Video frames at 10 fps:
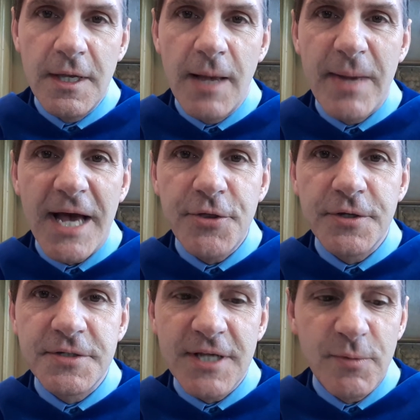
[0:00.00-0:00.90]

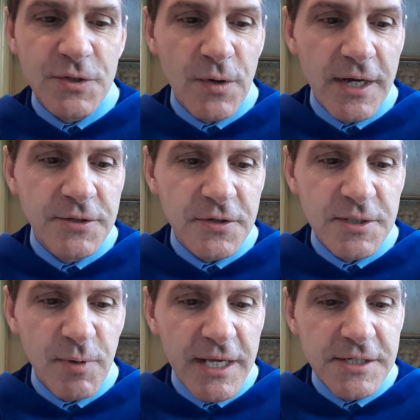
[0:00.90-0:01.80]
Imagine someone trying to
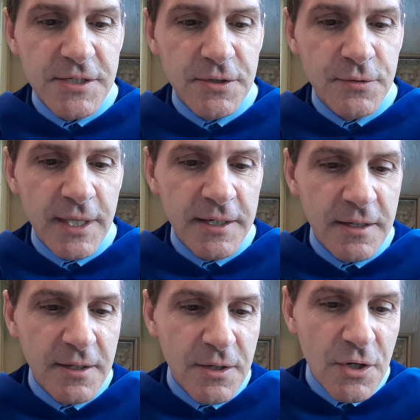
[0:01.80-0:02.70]
explain to you that
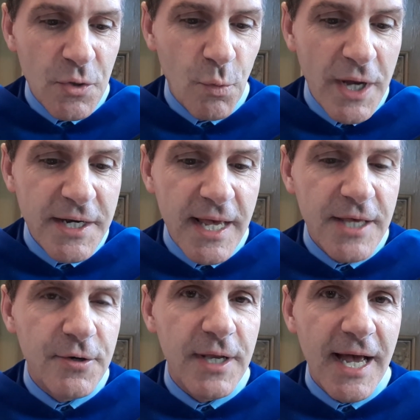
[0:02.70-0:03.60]
one day
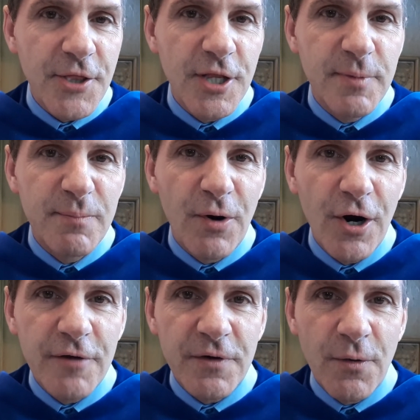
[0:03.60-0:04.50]
you could actually be
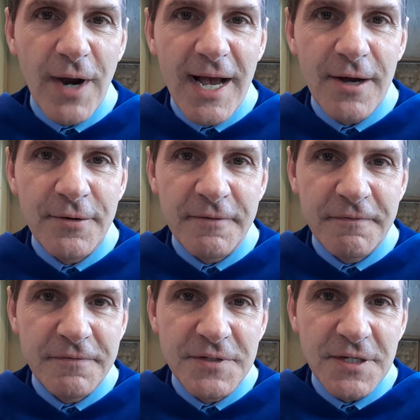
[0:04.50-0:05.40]
part of a crowd of
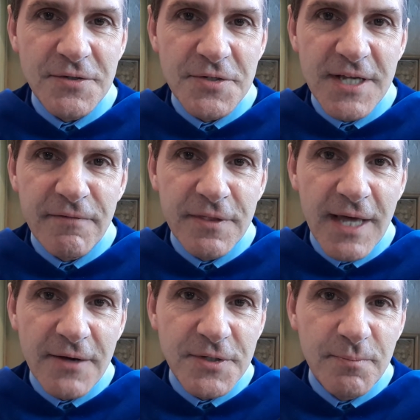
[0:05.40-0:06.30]
6,000 or
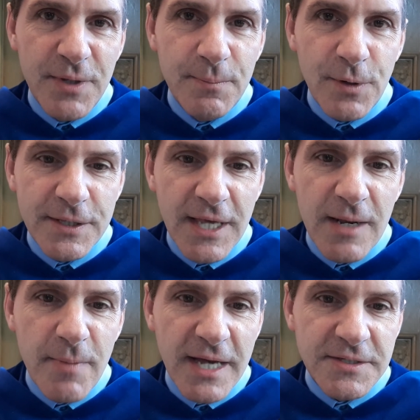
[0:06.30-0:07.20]
7,000 people at the
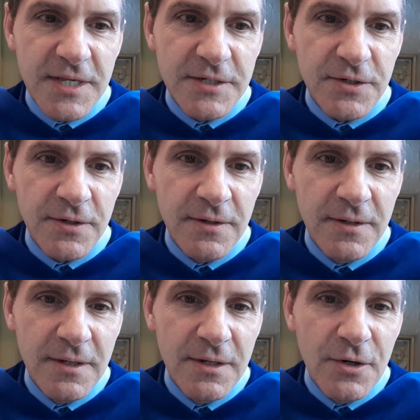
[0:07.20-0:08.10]
NMAC Center,
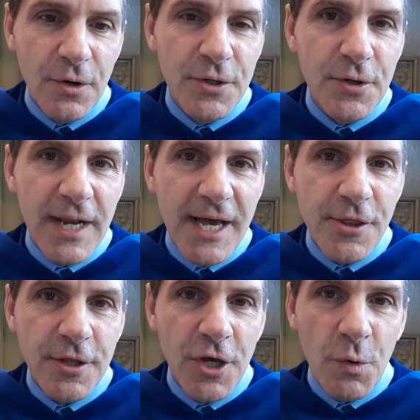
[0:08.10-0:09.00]
or you could
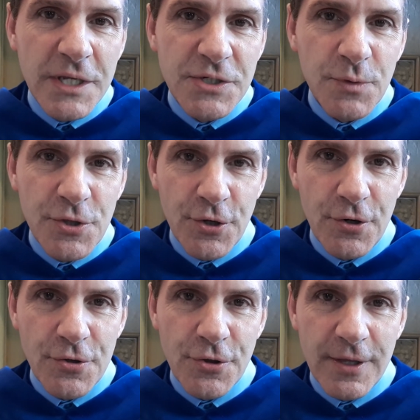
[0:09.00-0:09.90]
actually go into a
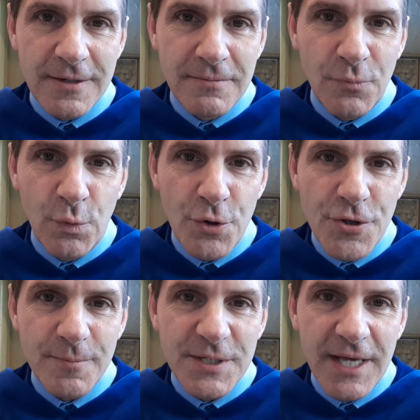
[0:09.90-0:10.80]
church and
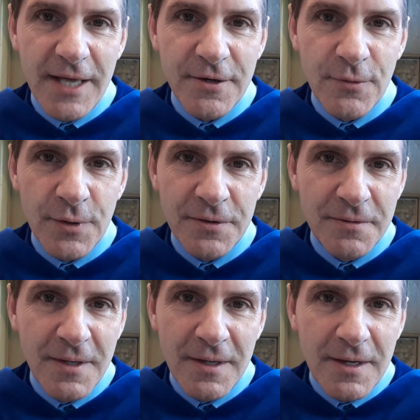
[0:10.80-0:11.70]
worship together with
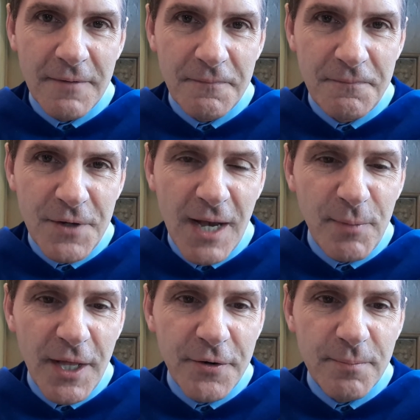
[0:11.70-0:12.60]
a
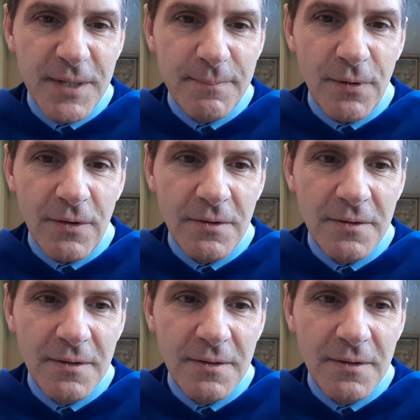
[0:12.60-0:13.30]
couple hundred people.